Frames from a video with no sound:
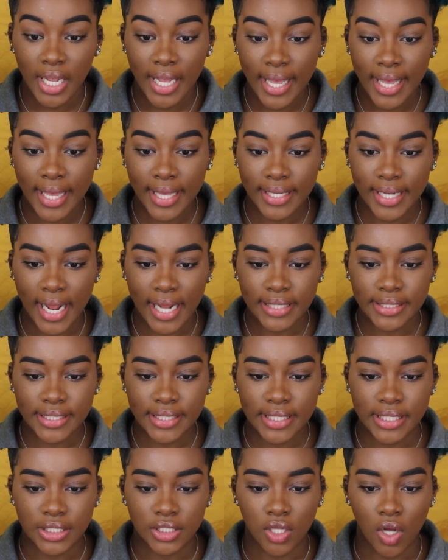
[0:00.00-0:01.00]
And I
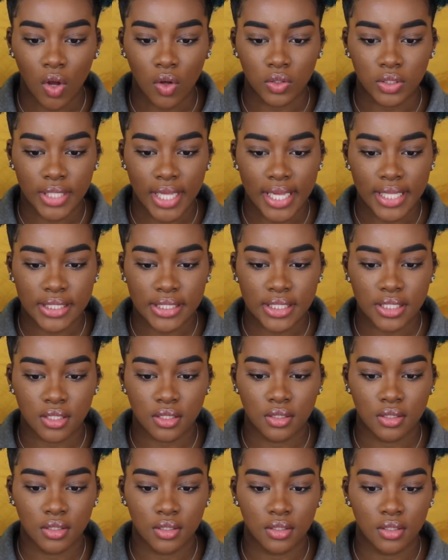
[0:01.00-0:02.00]
didn't know
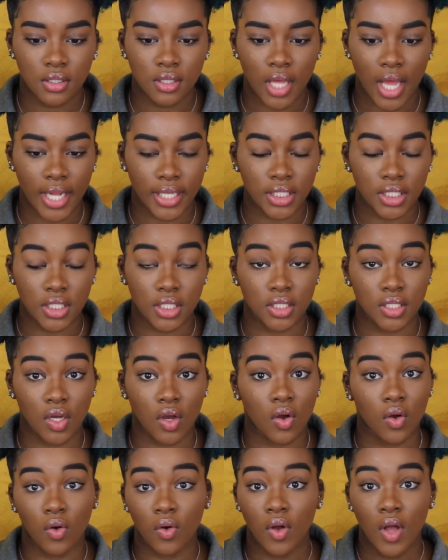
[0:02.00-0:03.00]
that's, I didn't
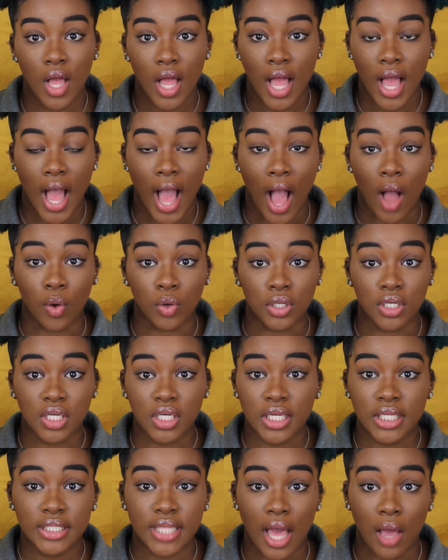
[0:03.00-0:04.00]
know how
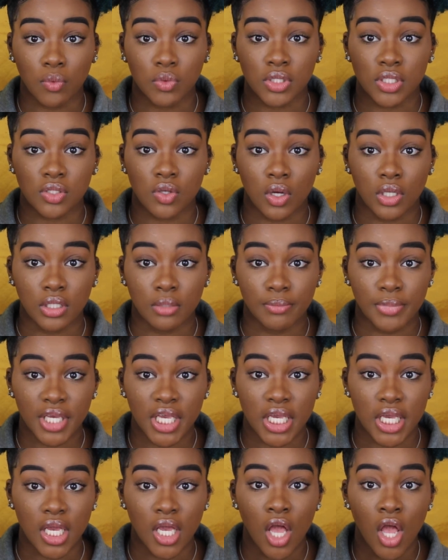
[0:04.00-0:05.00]
good that was going to
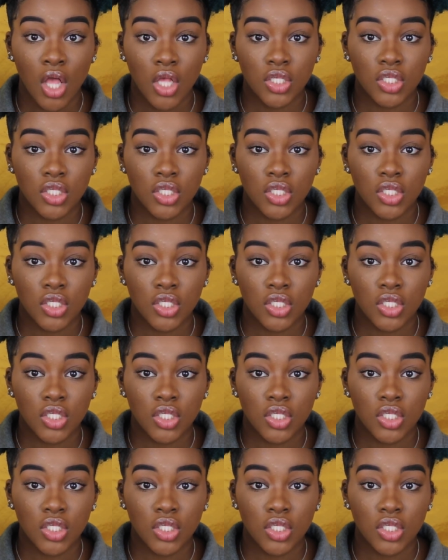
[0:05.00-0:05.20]
be.